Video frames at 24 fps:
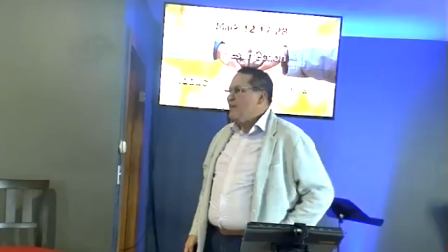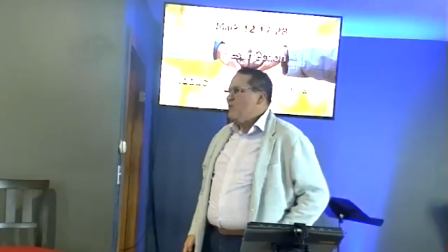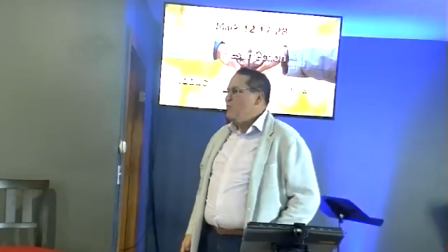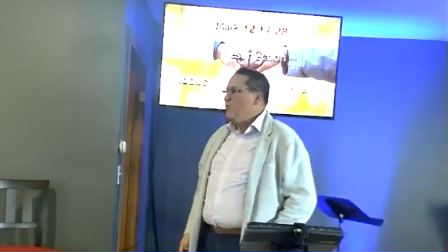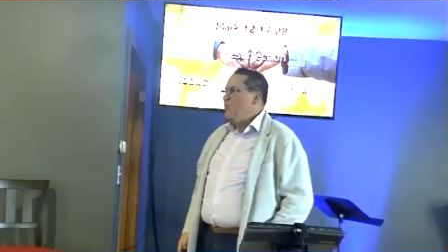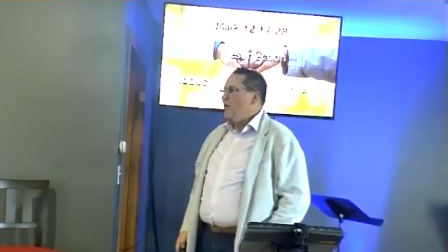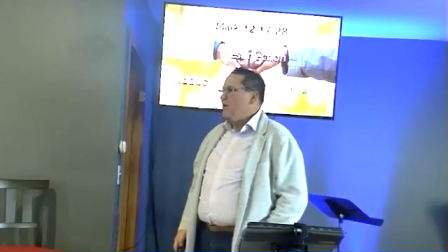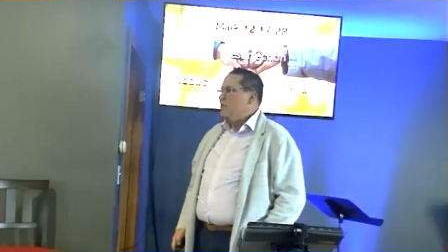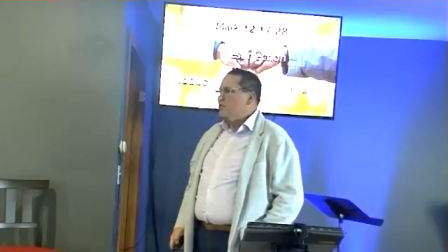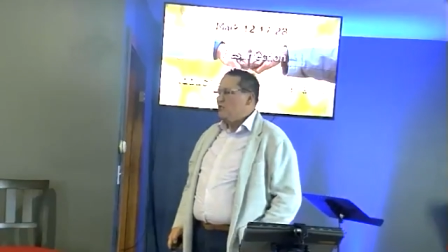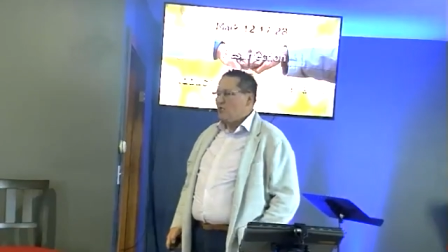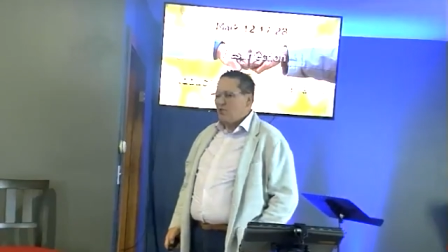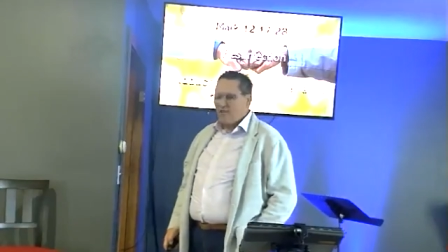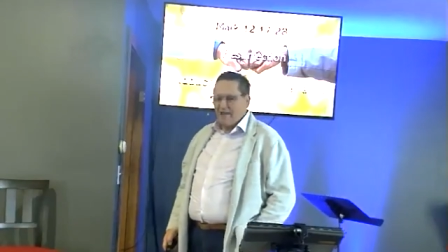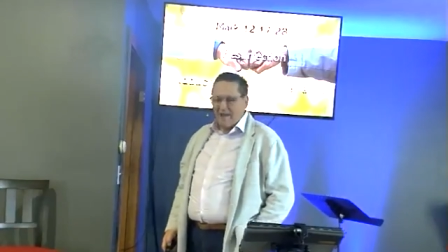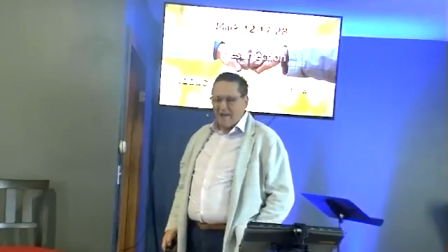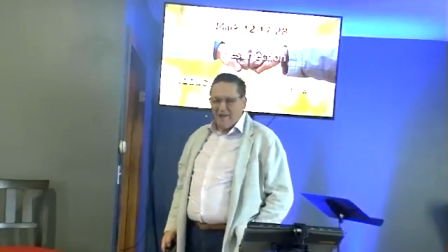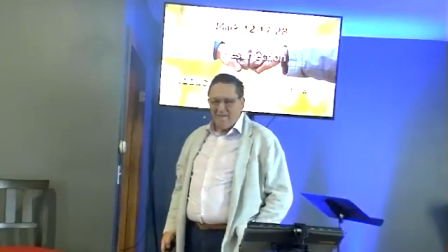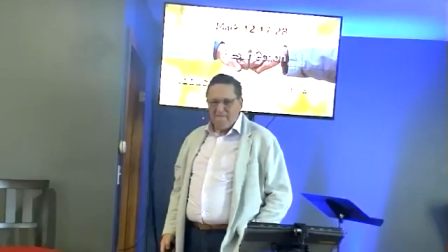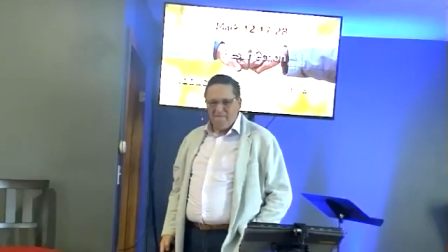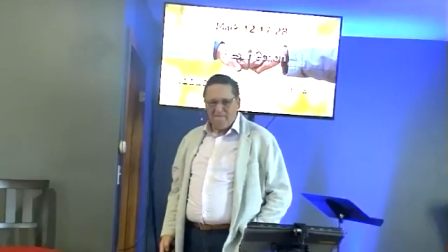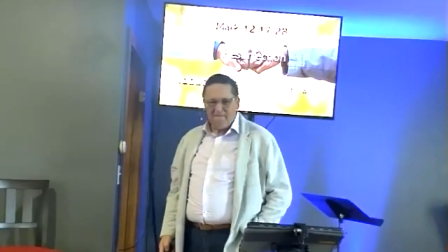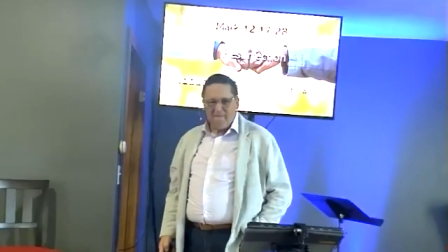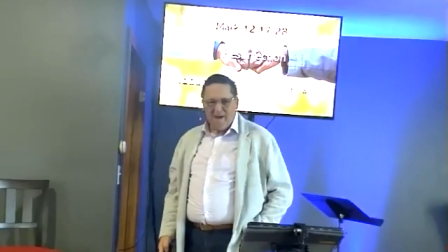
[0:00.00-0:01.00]
in which
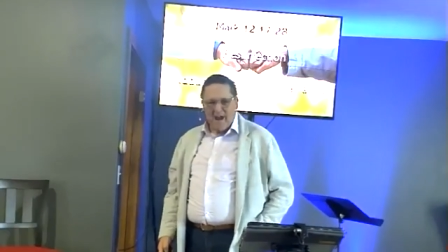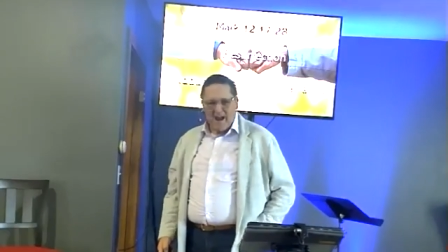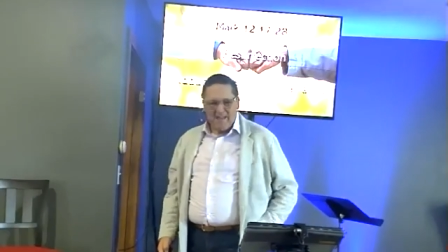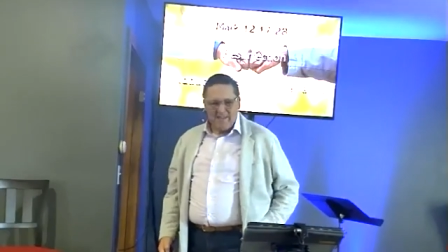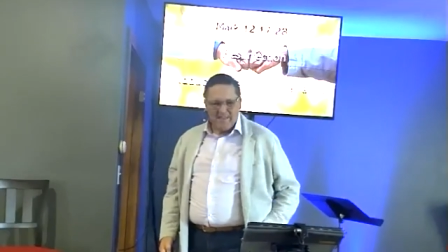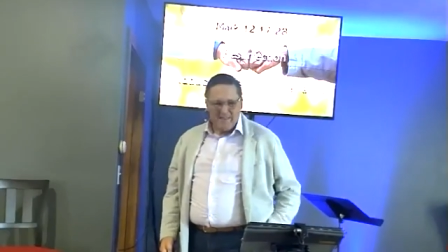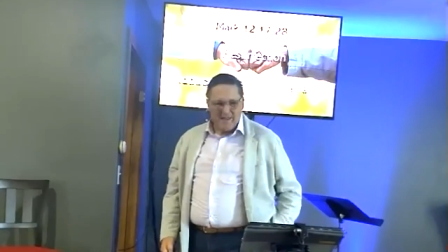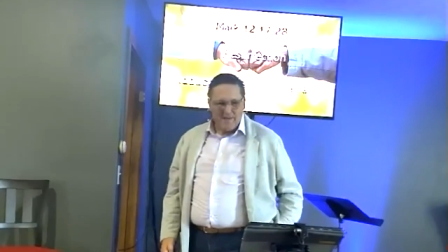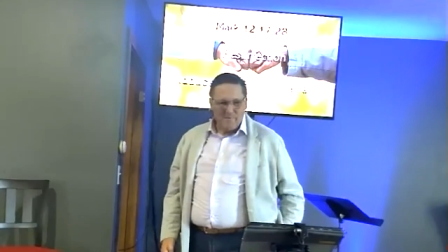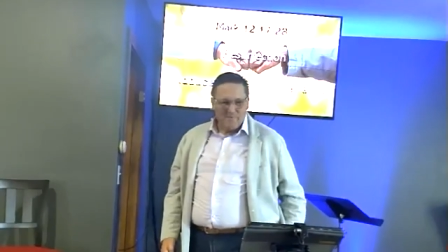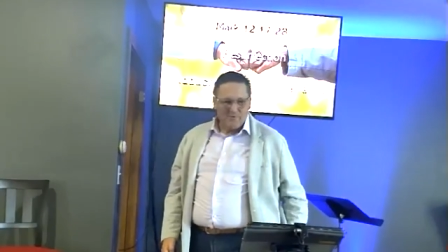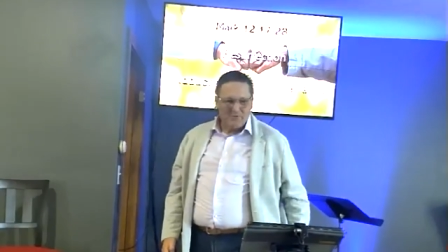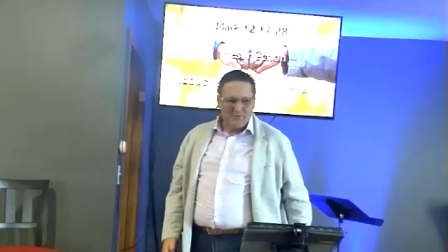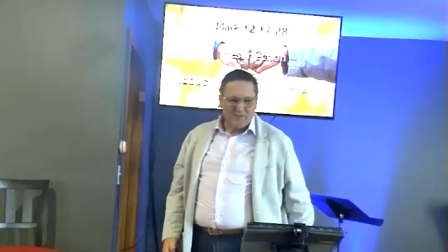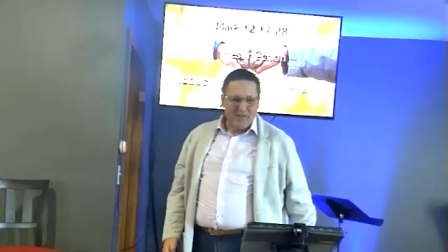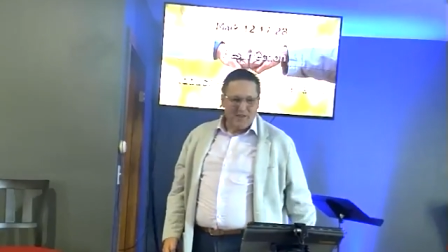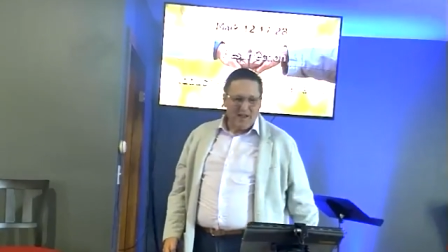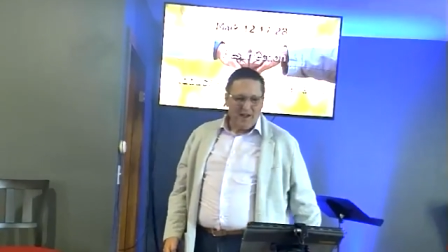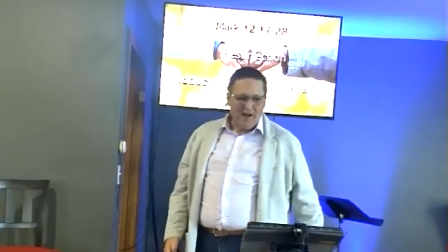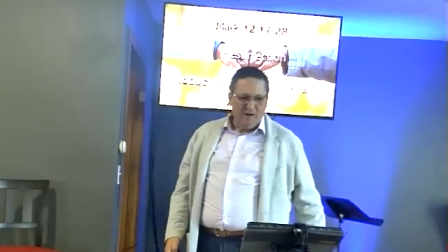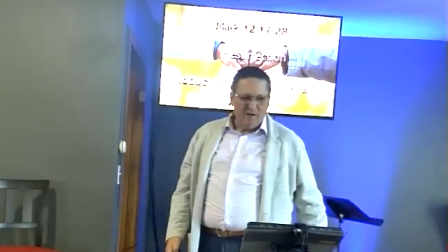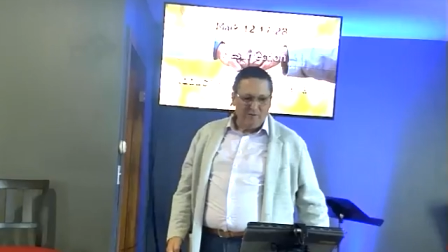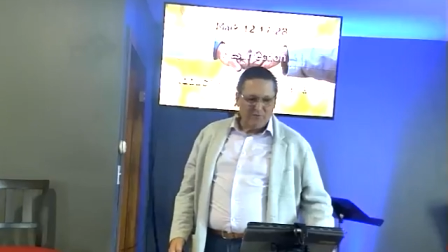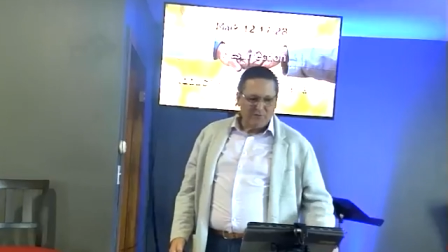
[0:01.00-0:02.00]
they find
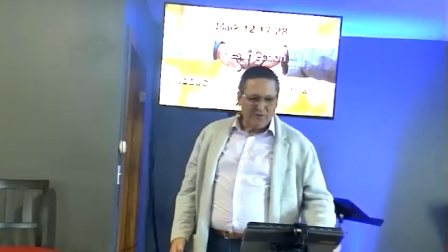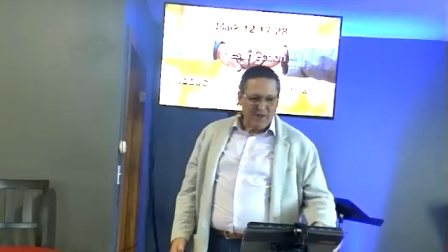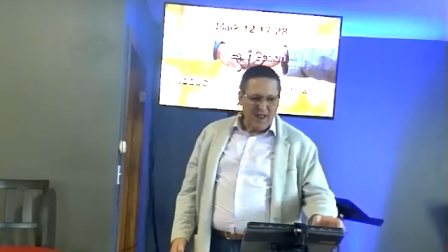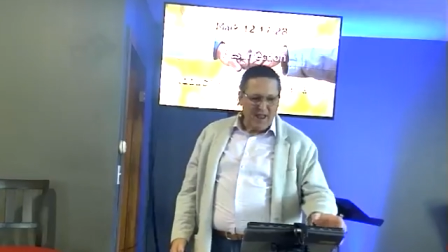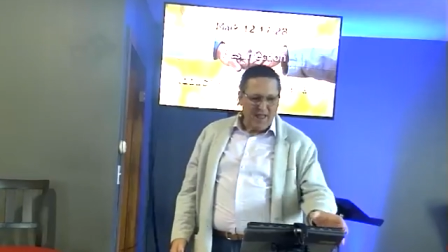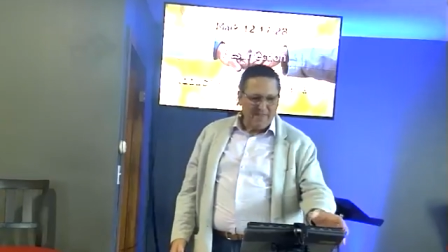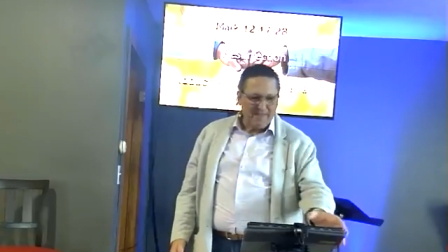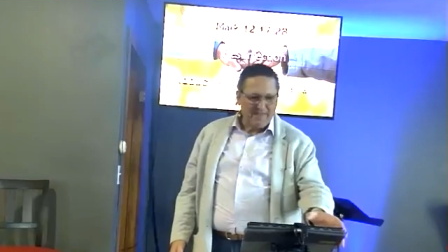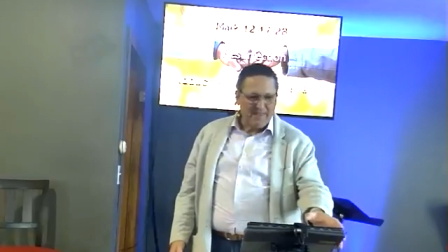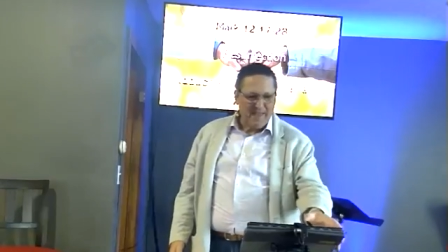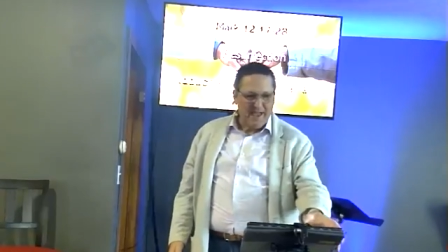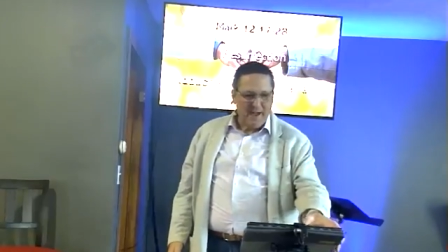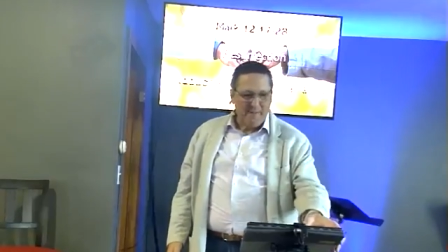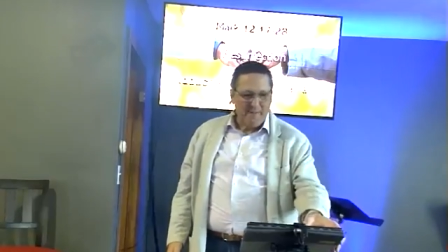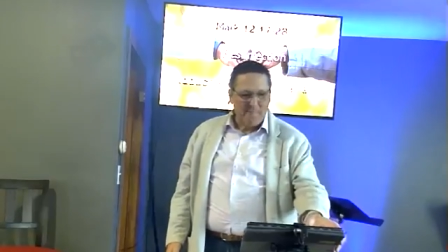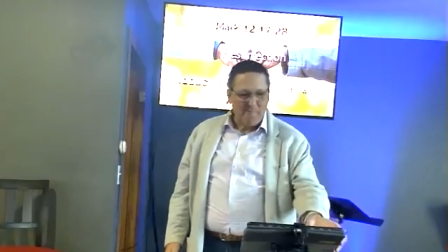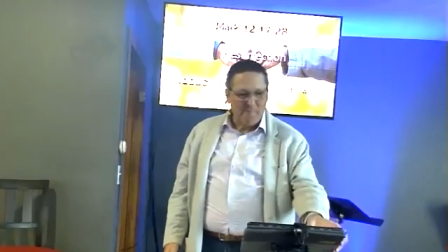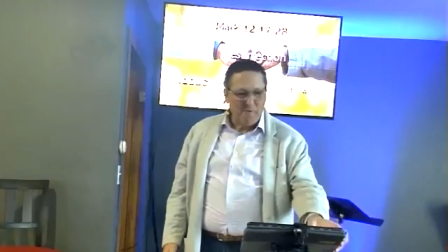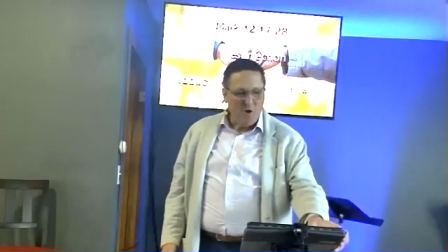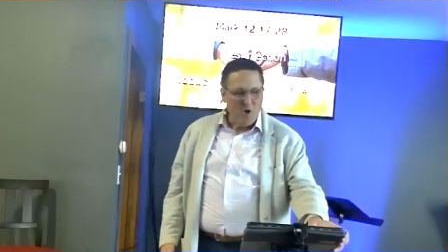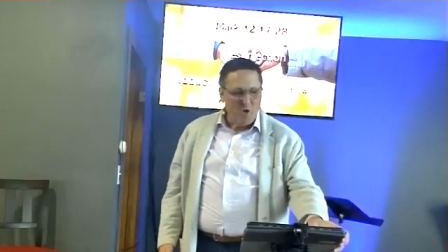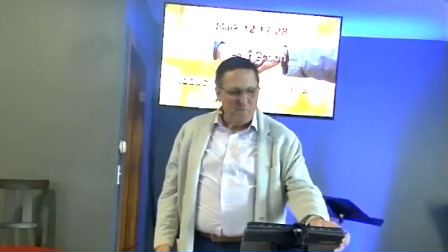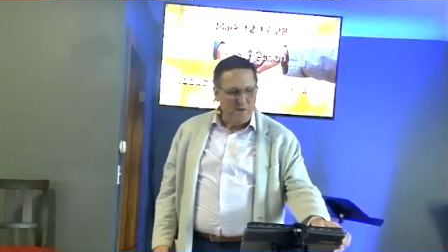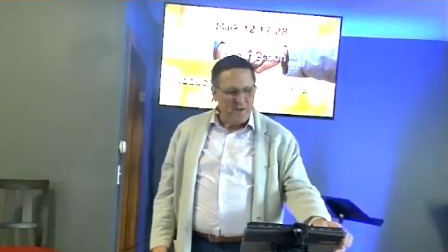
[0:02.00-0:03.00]
themselves at that
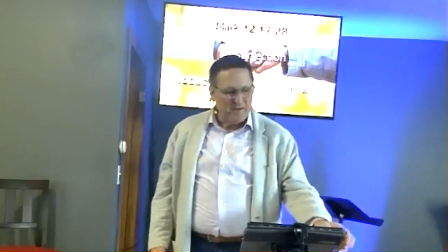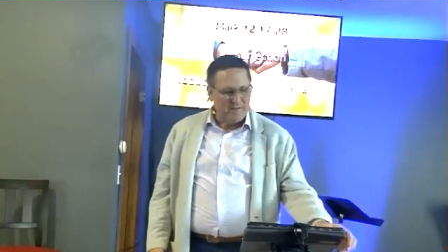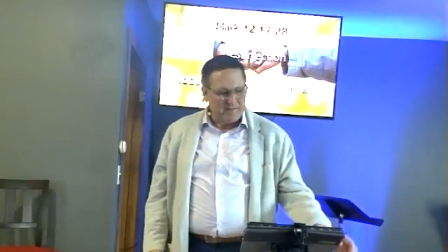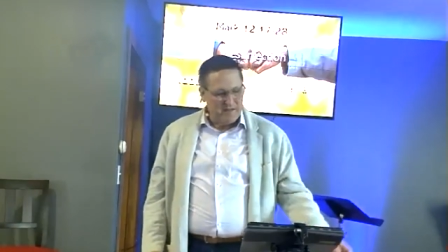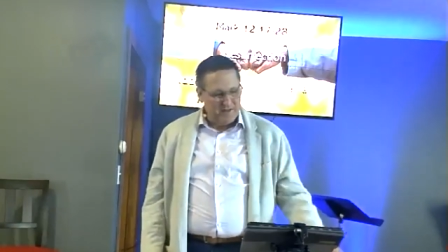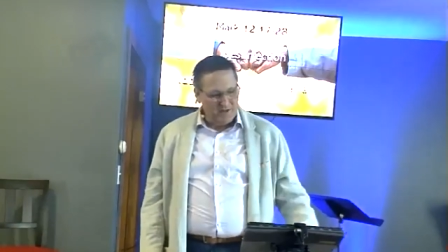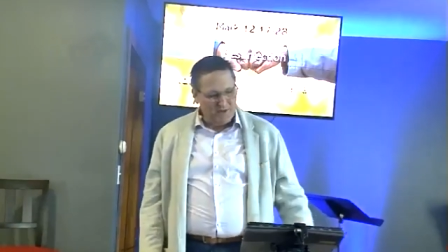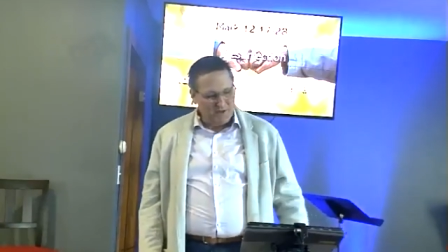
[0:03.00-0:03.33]
moment